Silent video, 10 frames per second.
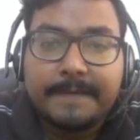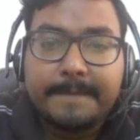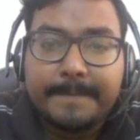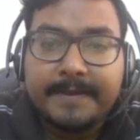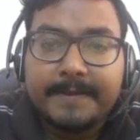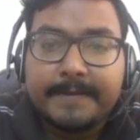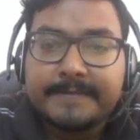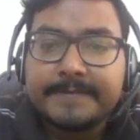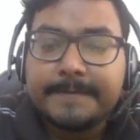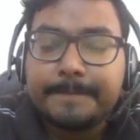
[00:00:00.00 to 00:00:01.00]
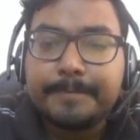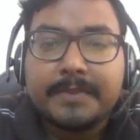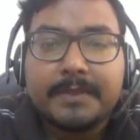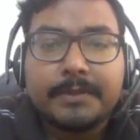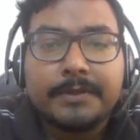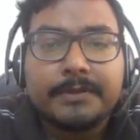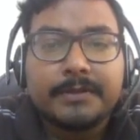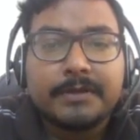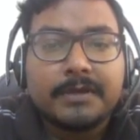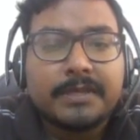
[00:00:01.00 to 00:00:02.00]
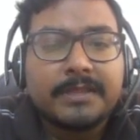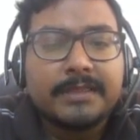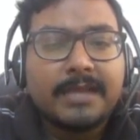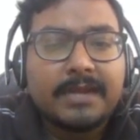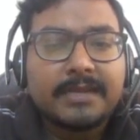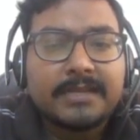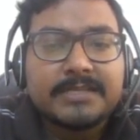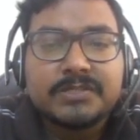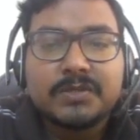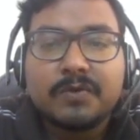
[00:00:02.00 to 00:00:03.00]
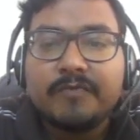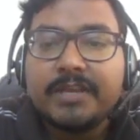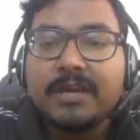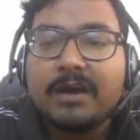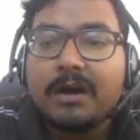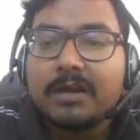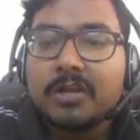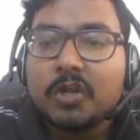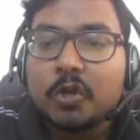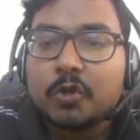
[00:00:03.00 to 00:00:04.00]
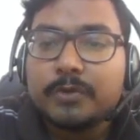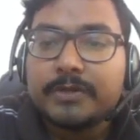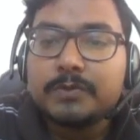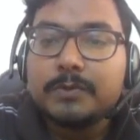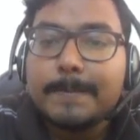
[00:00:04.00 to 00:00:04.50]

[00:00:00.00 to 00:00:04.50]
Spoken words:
index, and in that case we are not going to